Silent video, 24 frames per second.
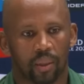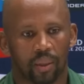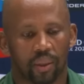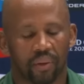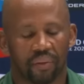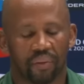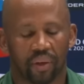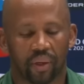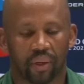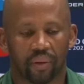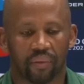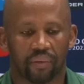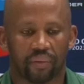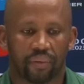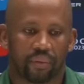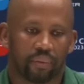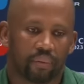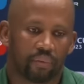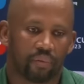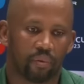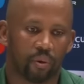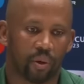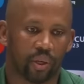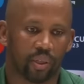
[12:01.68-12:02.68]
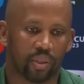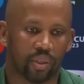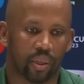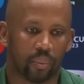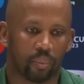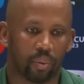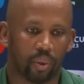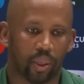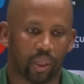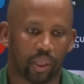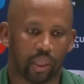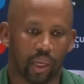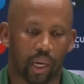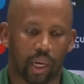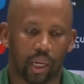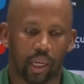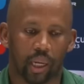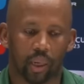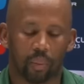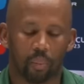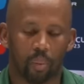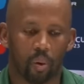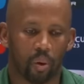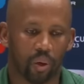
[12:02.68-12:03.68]
Even if, for example, a guy
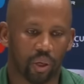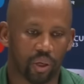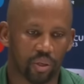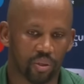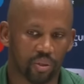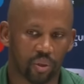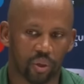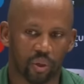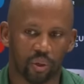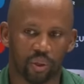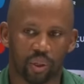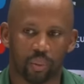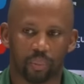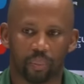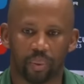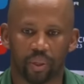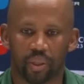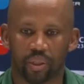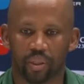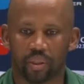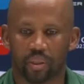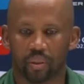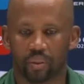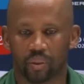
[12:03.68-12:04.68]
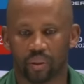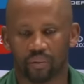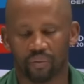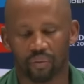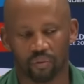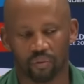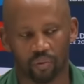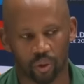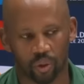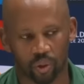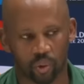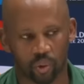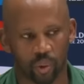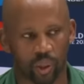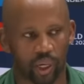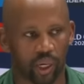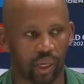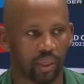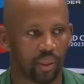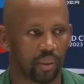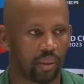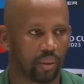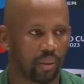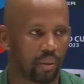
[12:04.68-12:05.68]
like Bongi is not on the pitch, if you've got
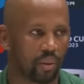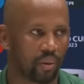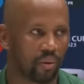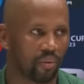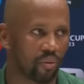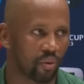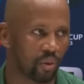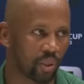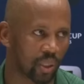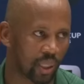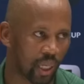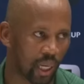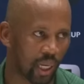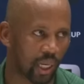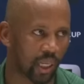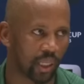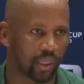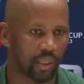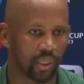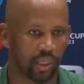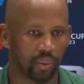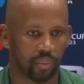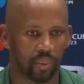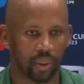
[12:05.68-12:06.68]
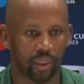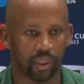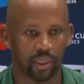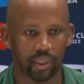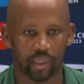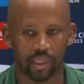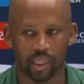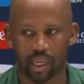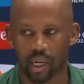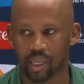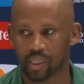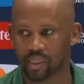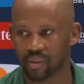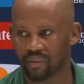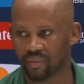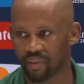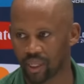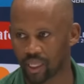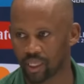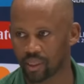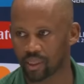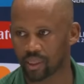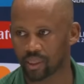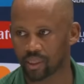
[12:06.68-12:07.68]
Duane or you've got a guy like Yeben, these guys have
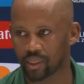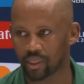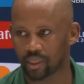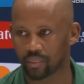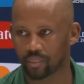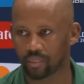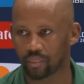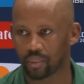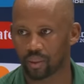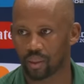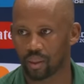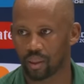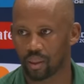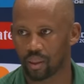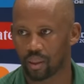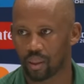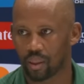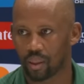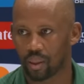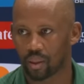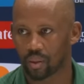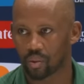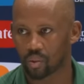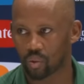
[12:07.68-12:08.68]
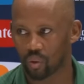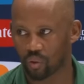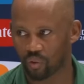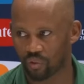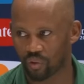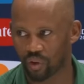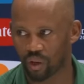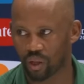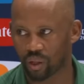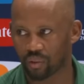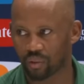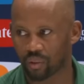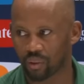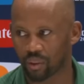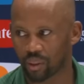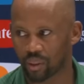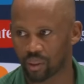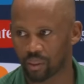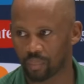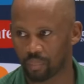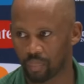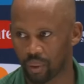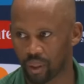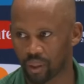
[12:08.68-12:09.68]
led the team so far in
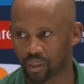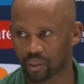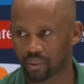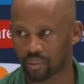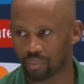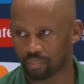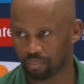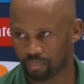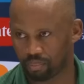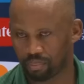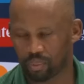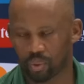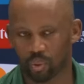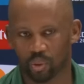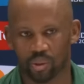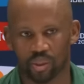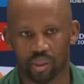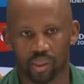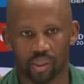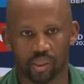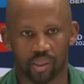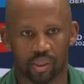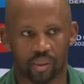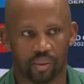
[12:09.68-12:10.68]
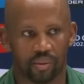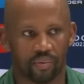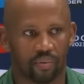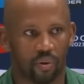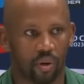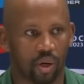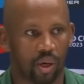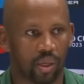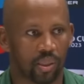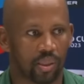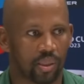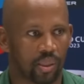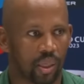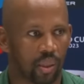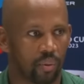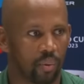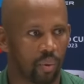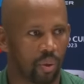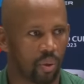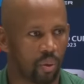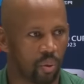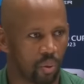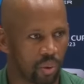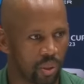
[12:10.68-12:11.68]
the past two seasons for us, and
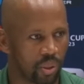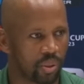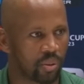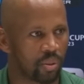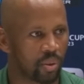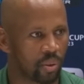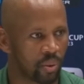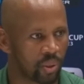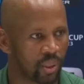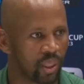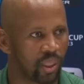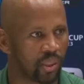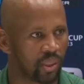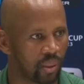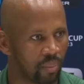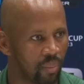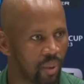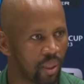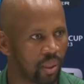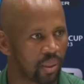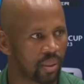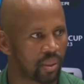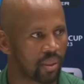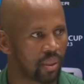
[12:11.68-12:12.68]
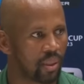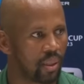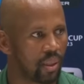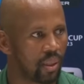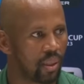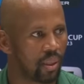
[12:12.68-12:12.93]
we always rotate amongst